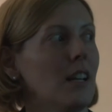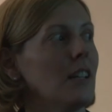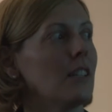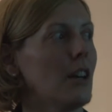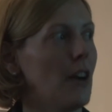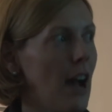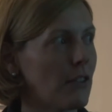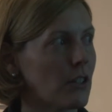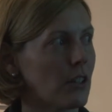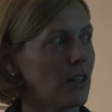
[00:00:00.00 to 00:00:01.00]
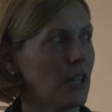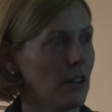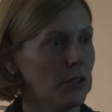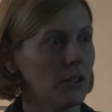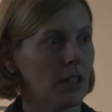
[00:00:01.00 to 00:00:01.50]
So after, you
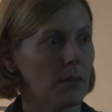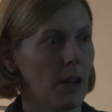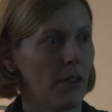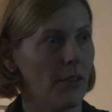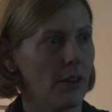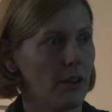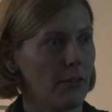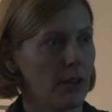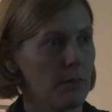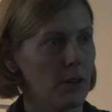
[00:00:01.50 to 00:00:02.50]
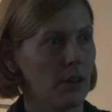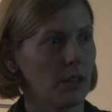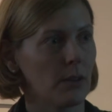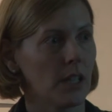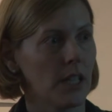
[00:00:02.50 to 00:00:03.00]
know, losing about thirty or forty
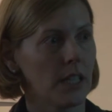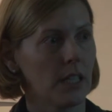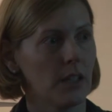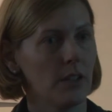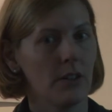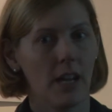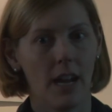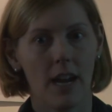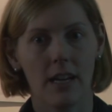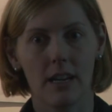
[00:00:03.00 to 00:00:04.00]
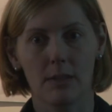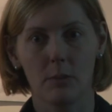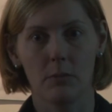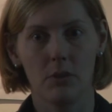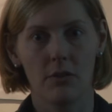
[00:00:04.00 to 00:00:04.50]
birds, we're like, okay, I guess
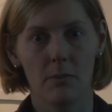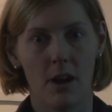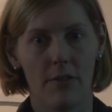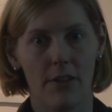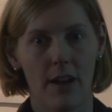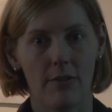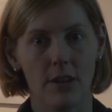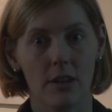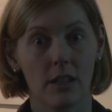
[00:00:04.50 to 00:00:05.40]
we'll move them off that field.